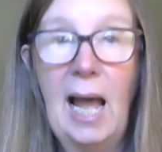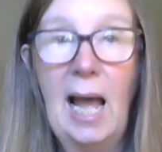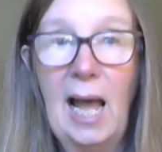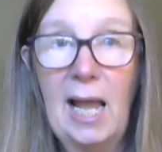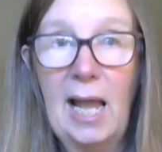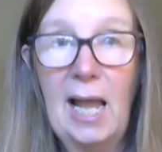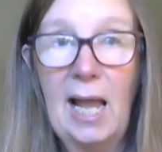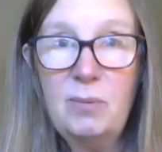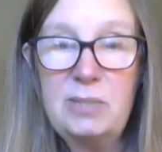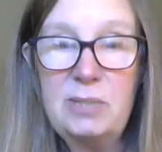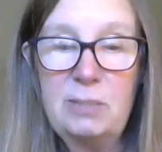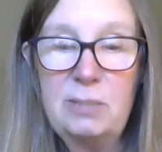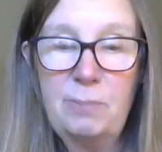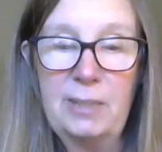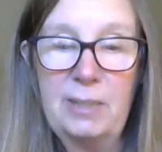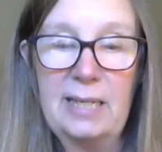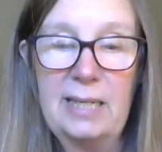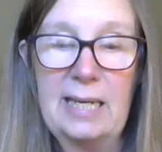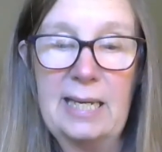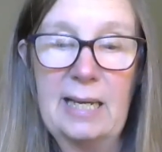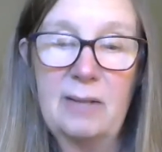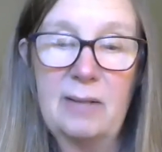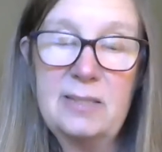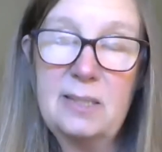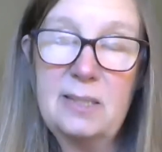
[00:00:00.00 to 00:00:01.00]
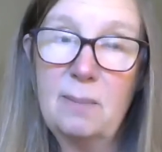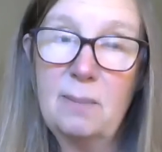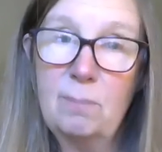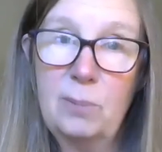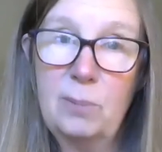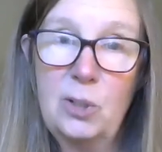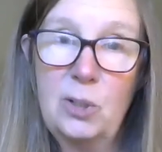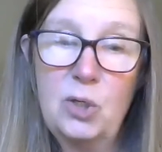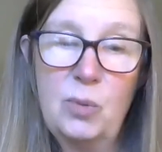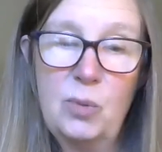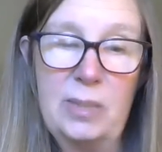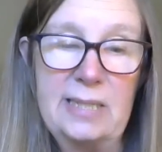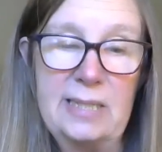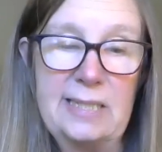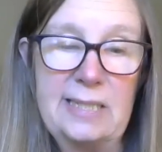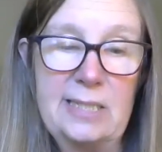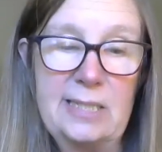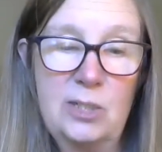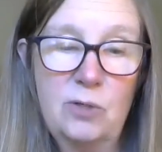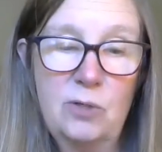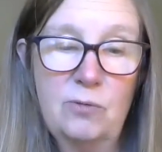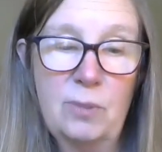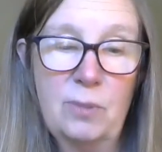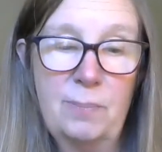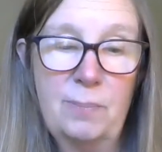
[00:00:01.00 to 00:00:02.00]
I was picking out some blue and
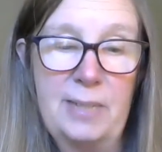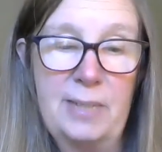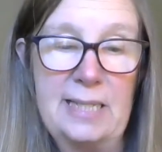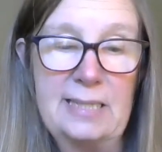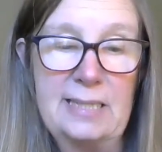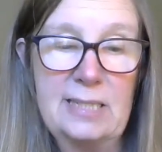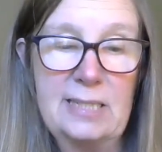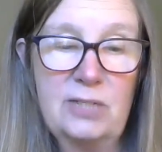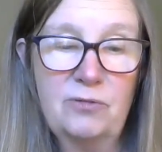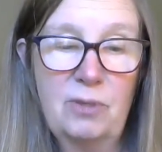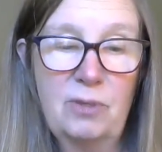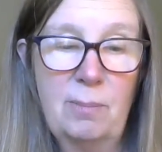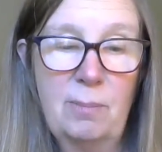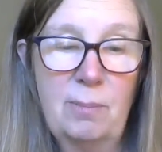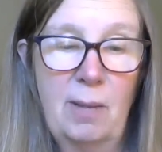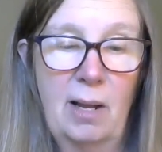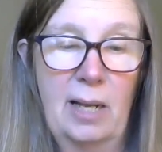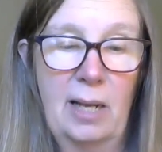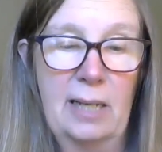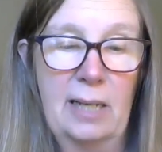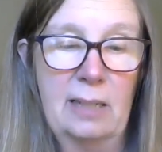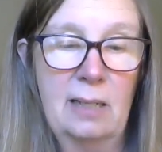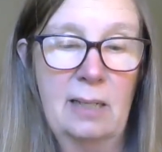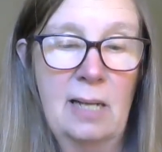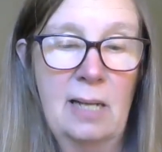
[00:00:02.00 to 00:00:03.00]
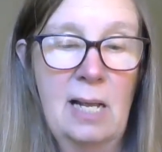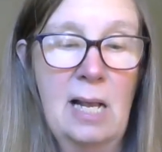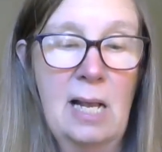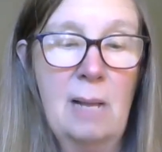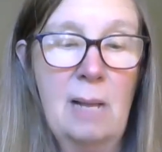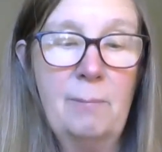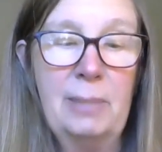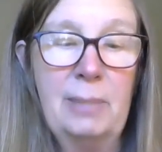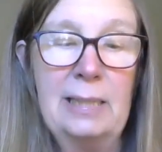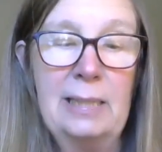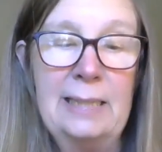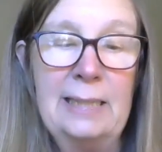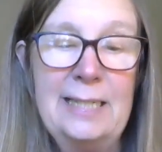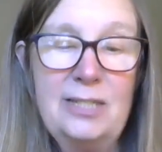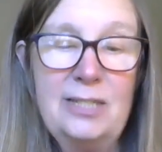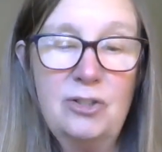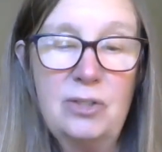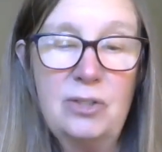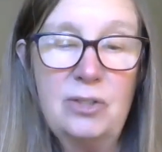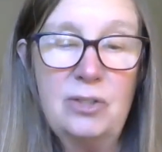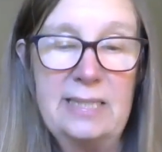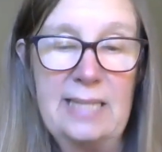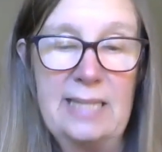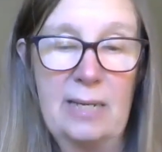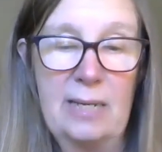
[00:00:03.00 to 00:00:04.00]
silver pieces for mine, but
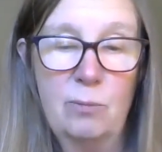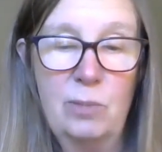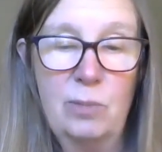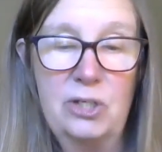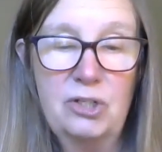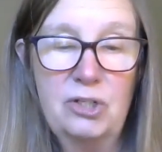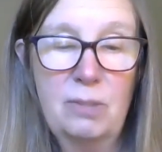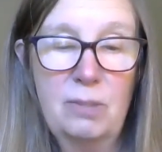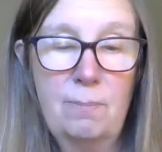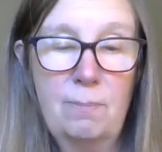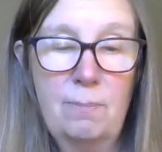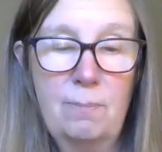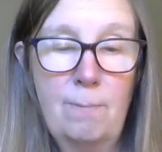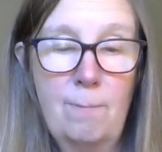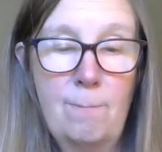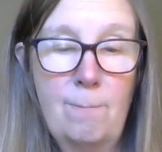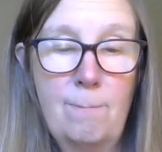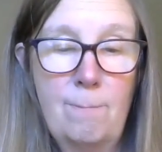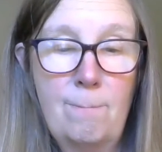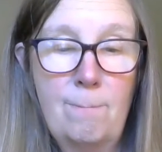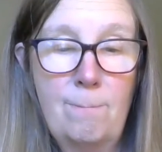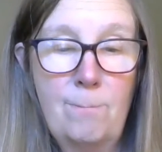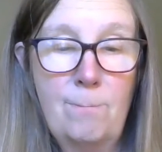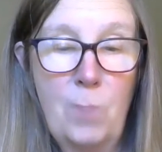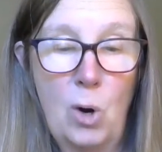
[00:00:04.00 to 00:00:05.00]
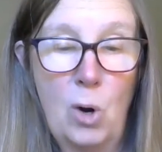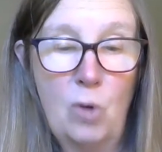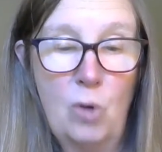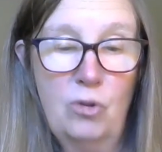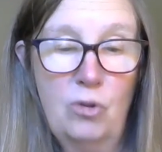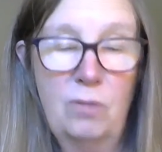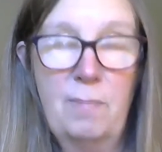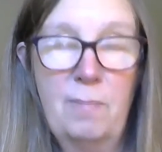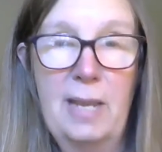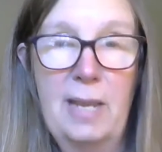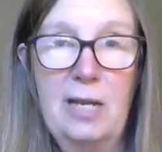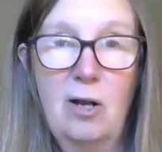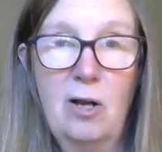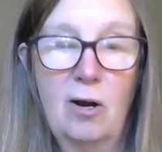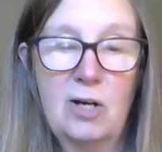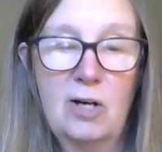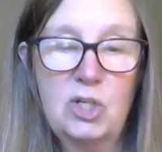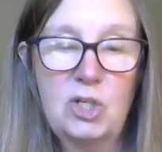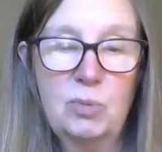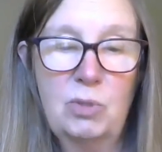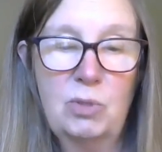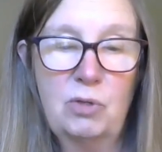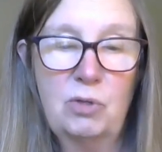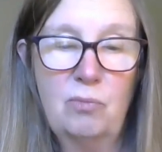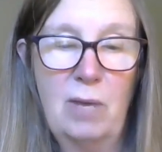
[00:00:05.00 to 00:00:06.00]
Lizard said we should both make
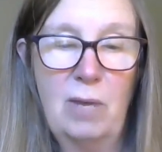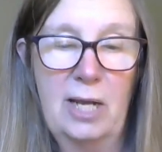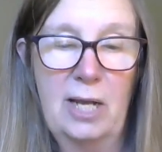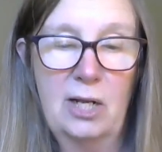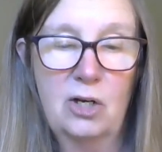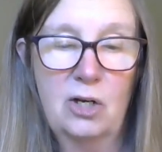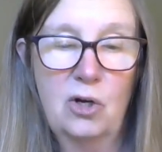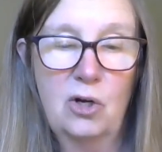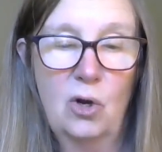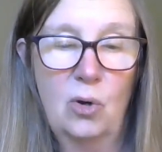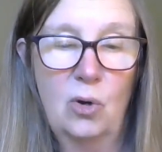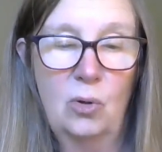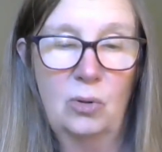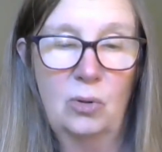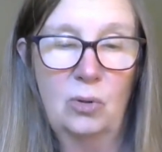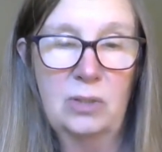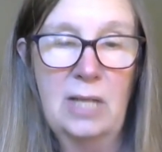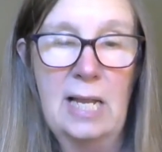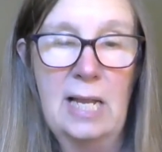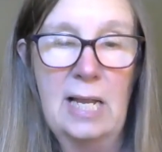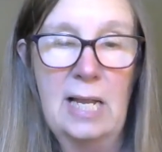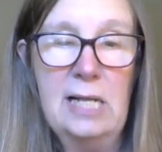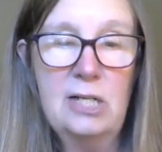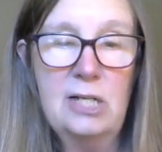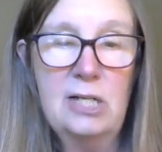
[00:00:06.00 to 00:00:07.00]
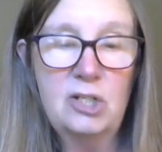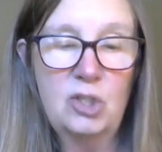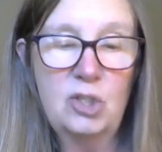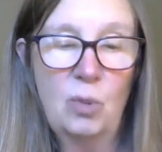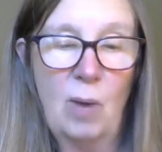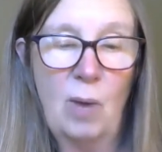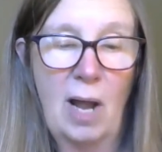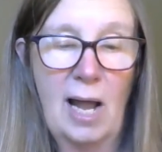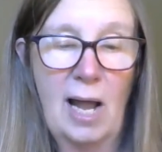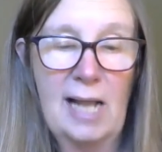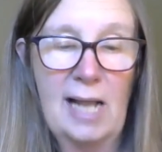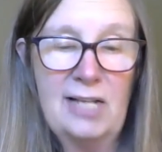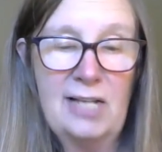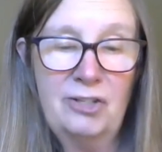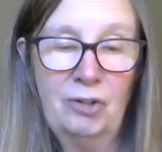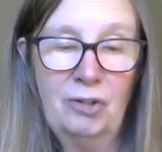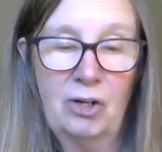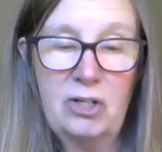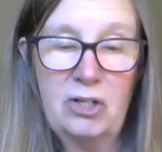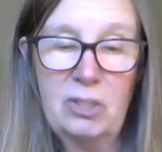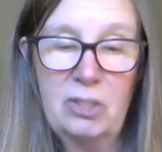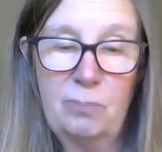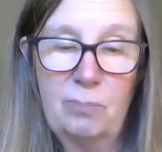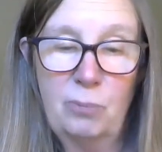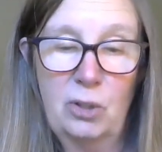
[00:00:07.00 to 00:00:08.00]
ours with red and gold, so I
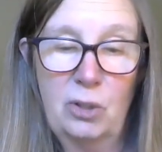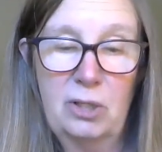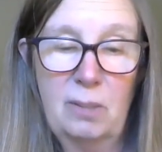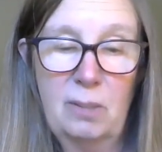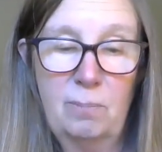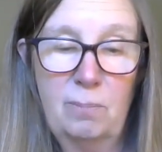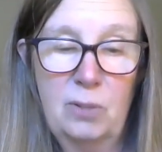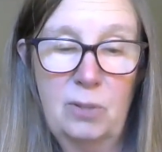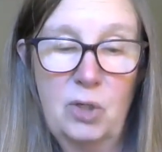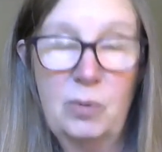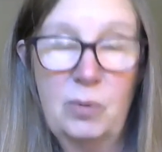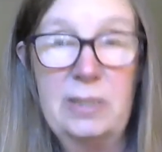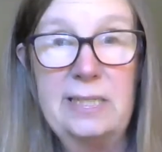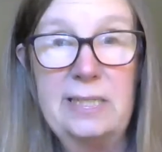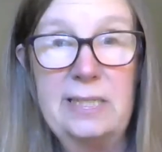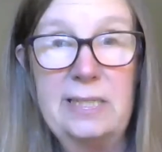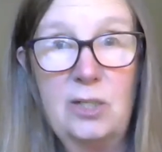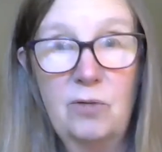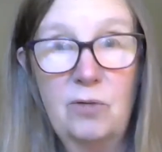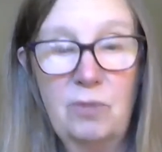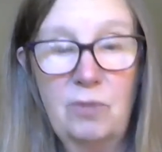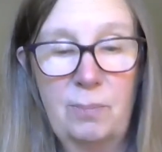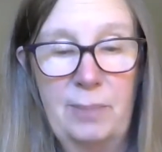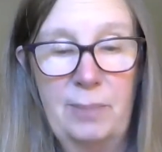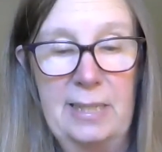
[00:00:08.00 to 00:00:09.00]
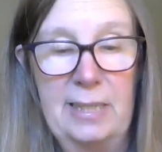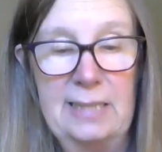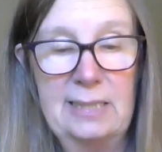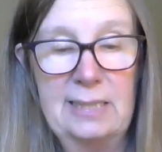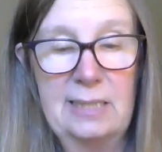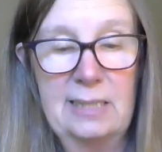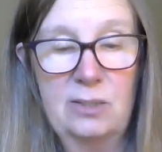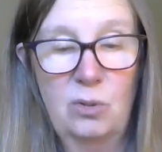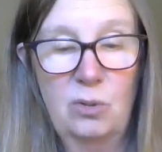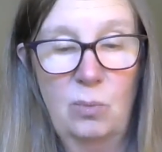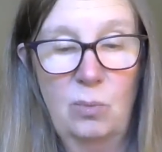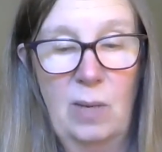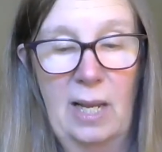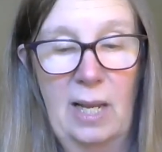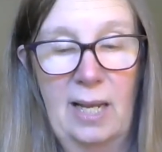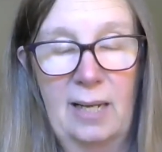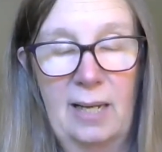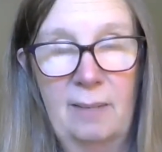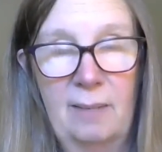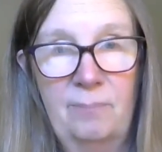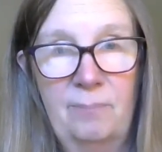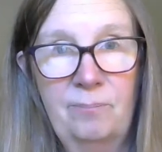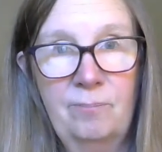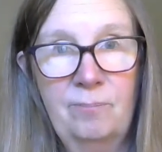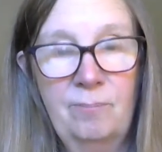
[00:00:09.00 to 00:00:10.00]
started to put the blue and silver pieces
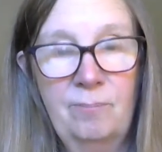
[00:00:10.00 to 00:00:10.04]
away.